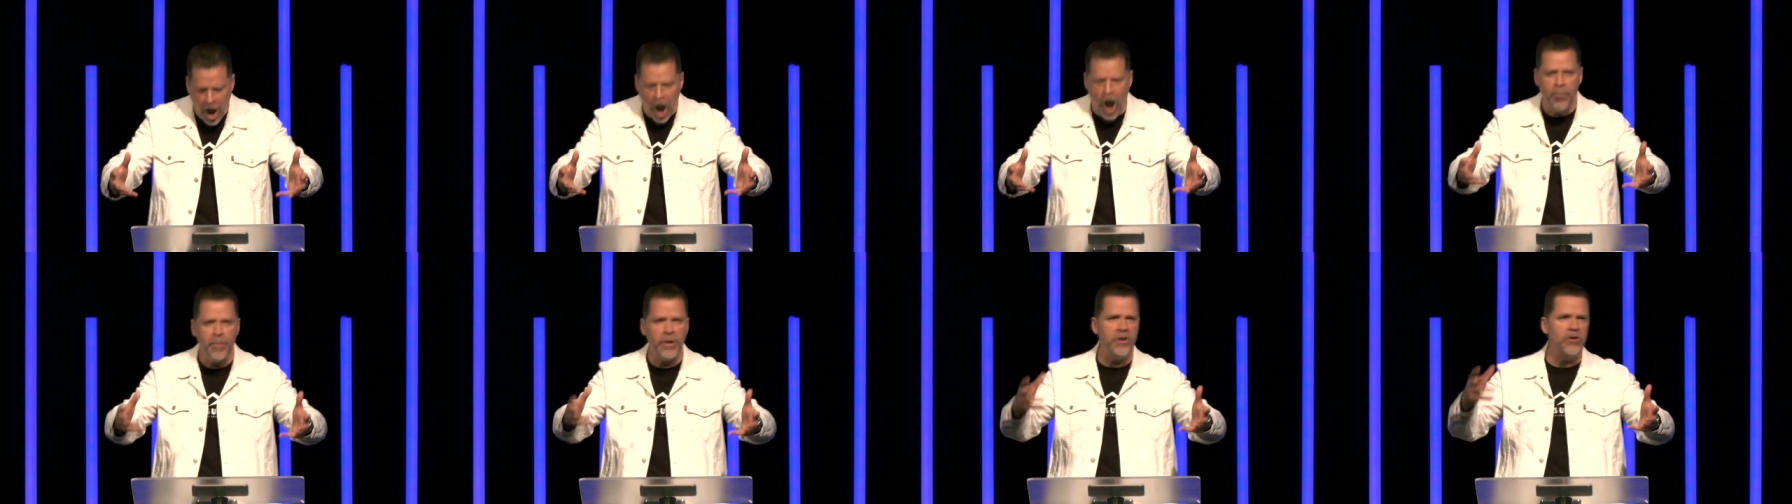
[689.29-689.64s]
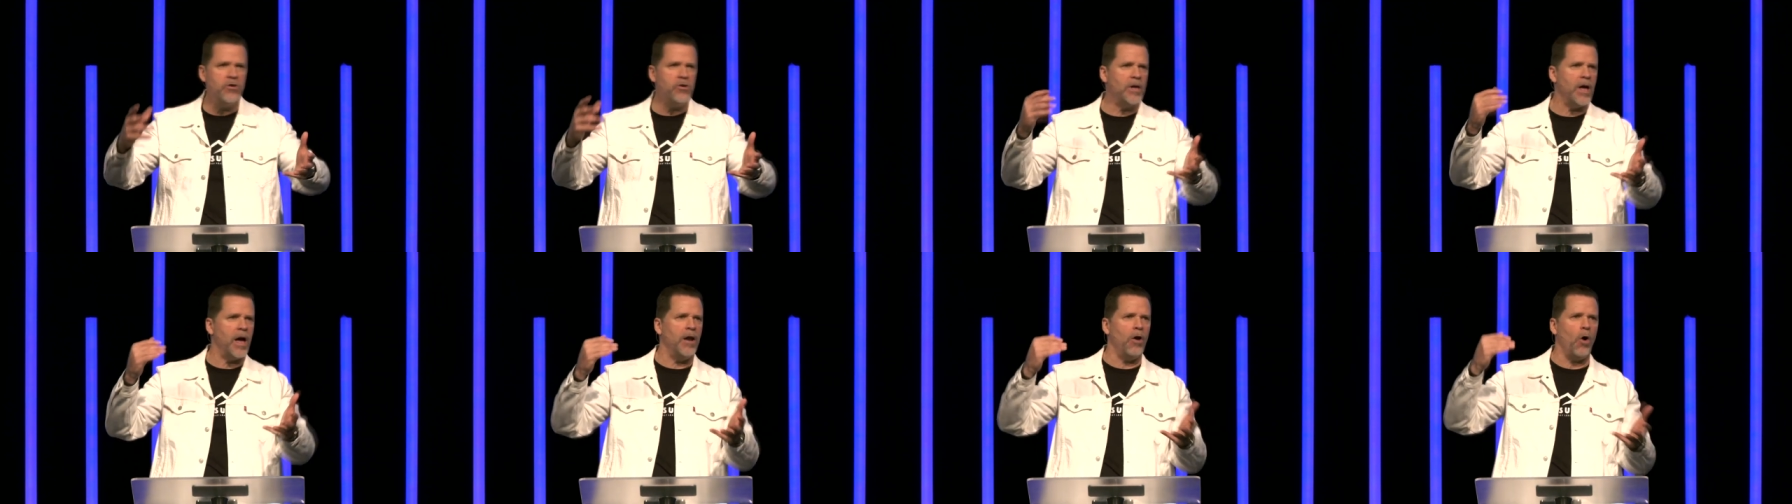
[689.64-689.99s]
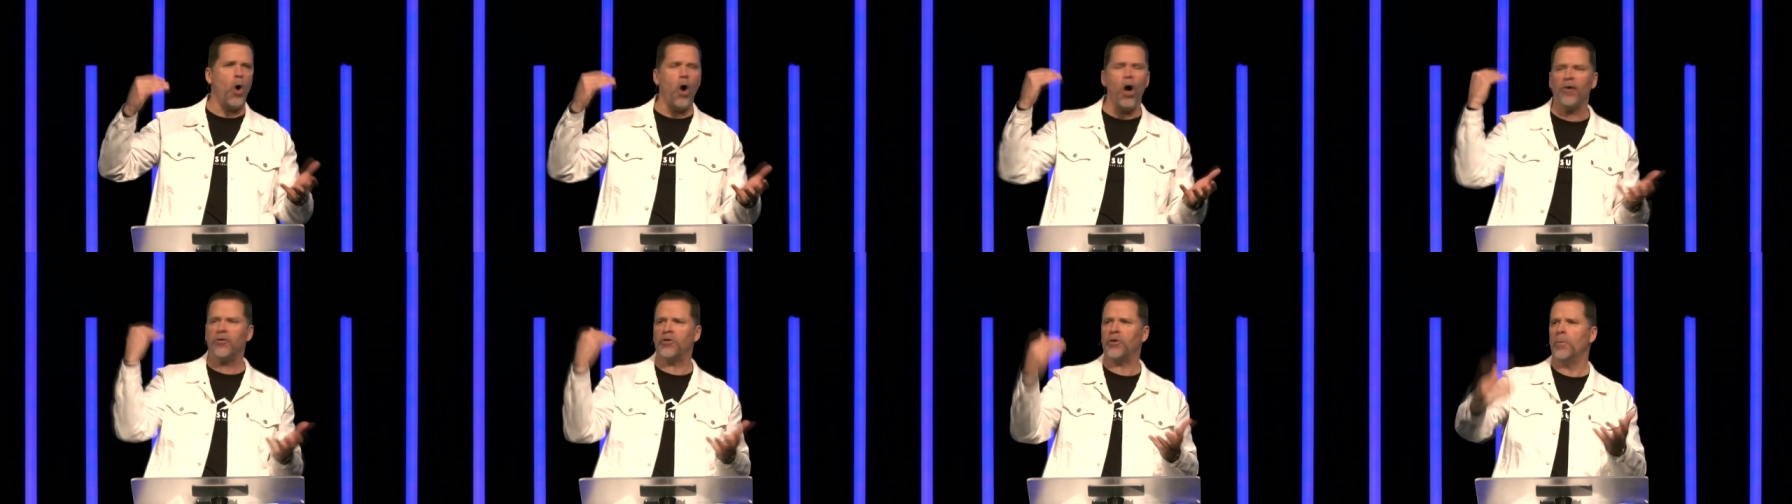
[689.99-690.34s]
I mean, you get
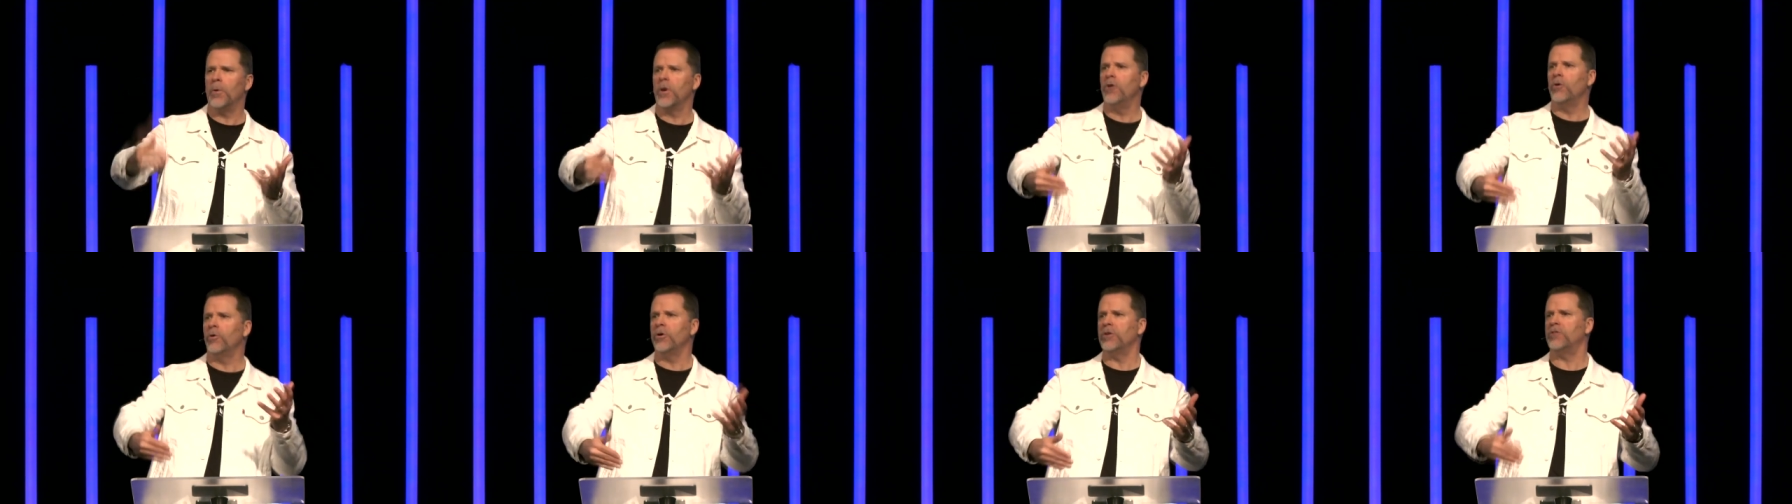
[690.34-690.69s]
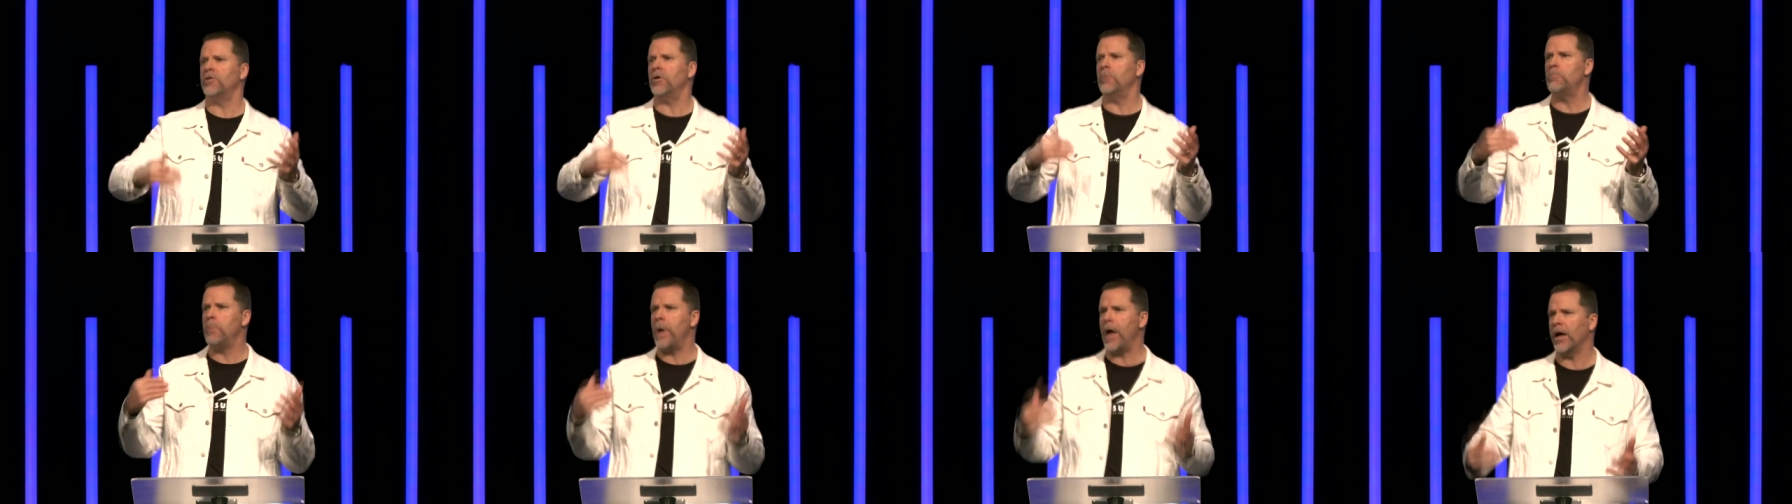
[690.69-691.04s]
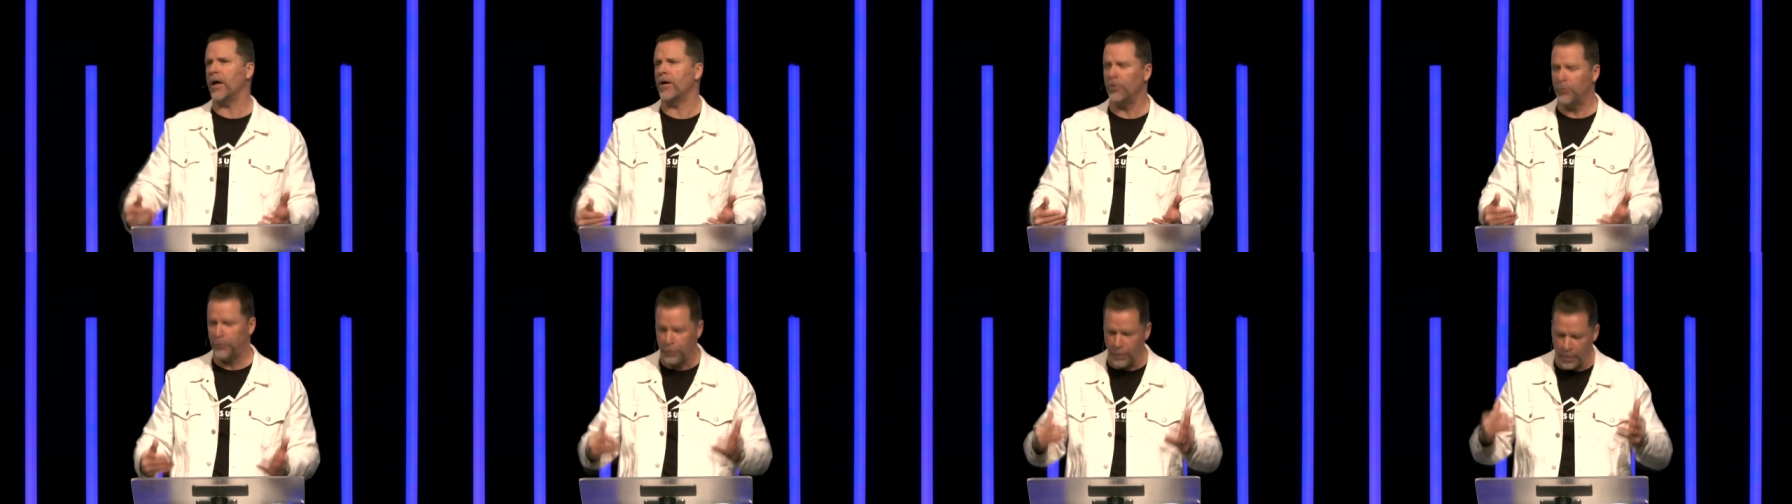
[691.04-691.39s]
awesome anointed
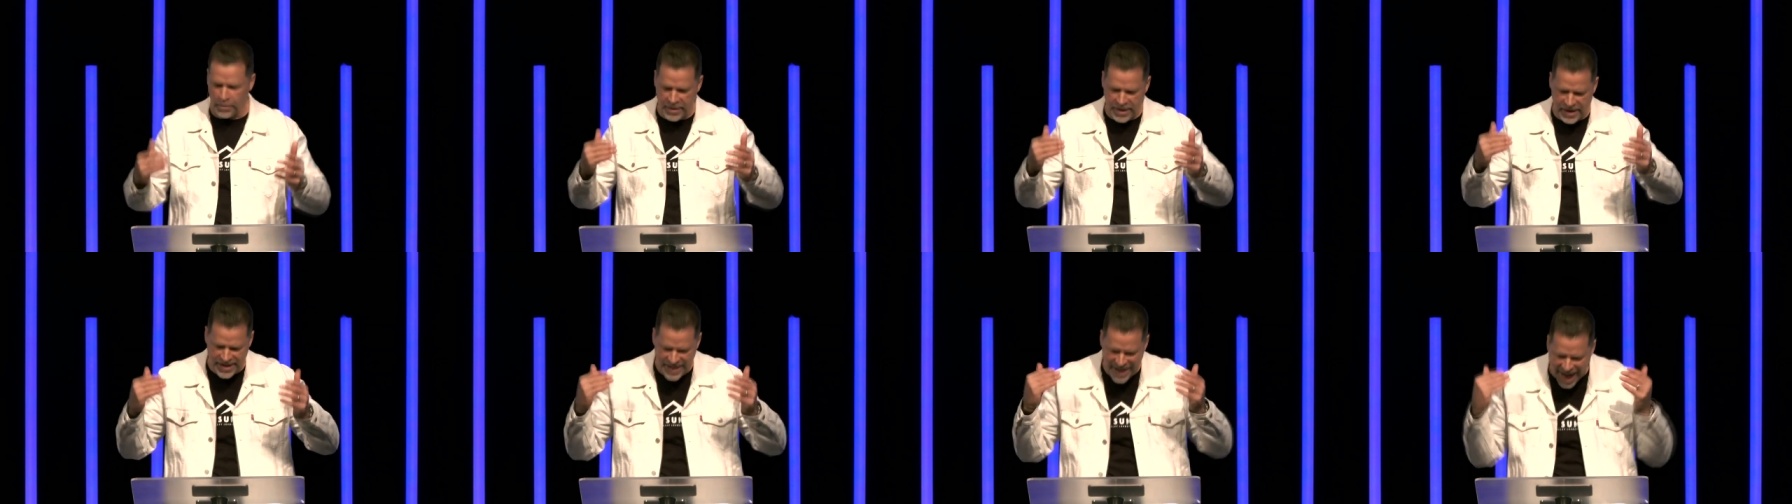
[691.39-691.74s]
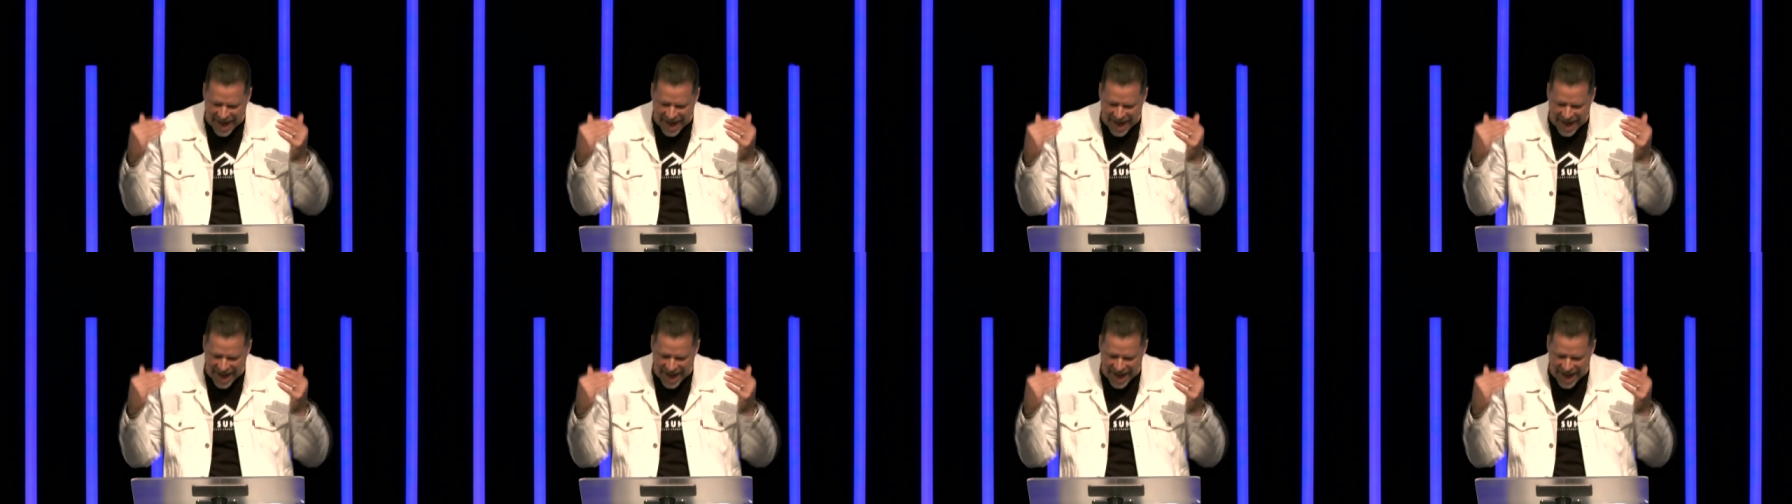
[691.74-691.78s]
bagels from the